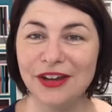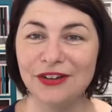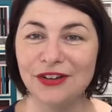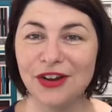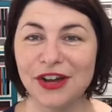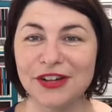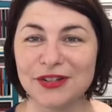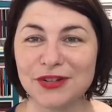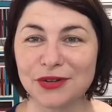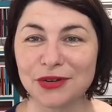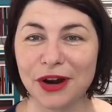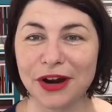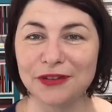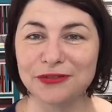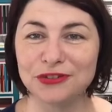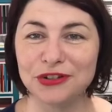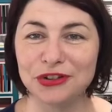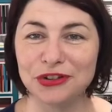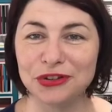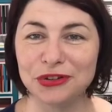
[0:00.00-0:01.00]
Nice
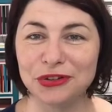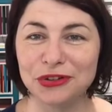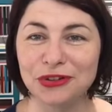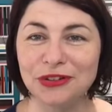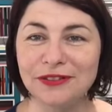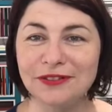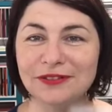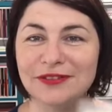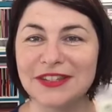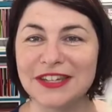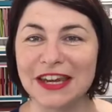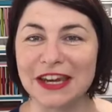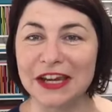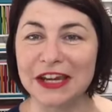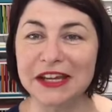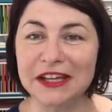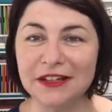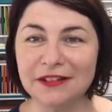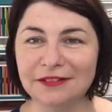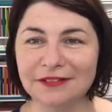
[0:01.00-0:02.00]
crafternoon
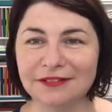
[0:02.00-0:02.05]
tea.